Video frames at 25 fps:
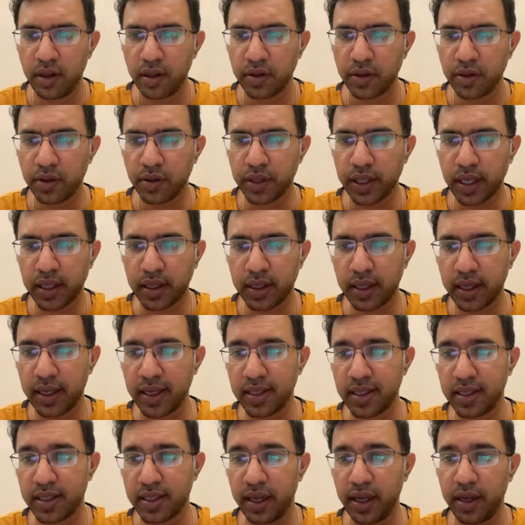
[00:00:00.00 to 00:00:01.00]
So Sarthak
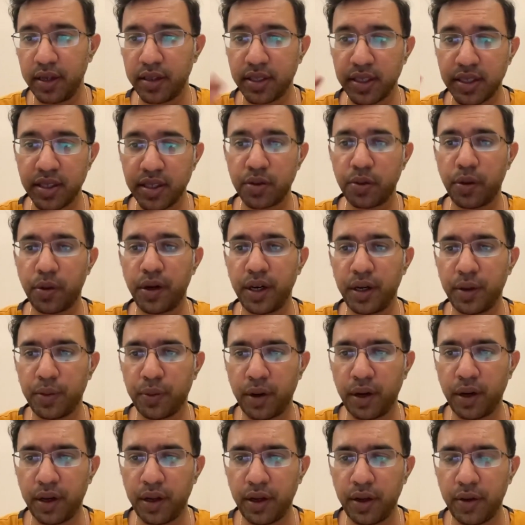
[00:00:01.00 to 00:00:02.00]
is saying since
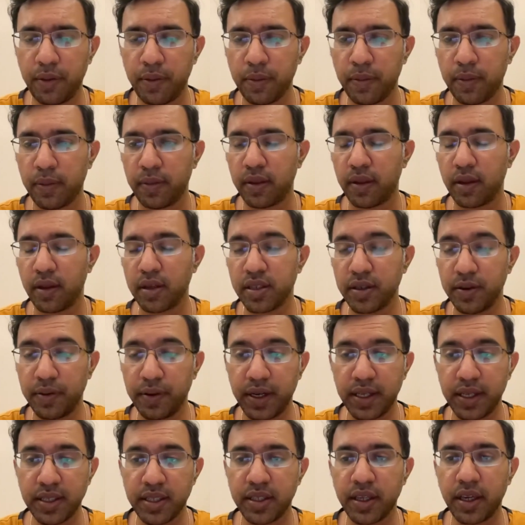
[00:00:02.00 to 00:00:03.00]
2020.
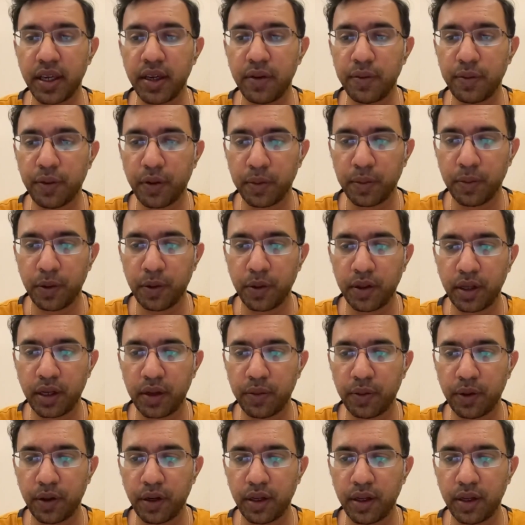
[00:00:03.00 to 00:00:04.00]
Shivan is saying for more
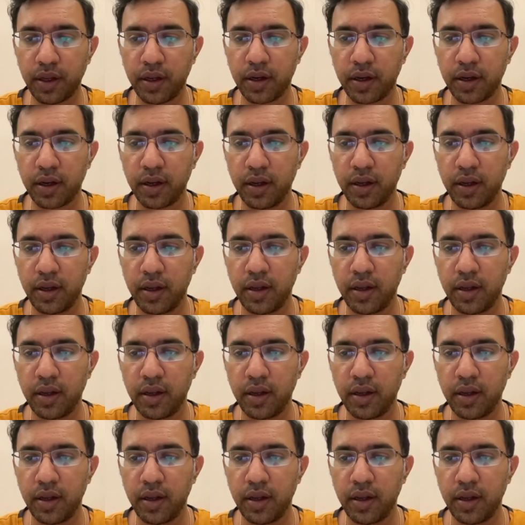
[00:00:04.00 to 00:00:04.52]
than 1 year.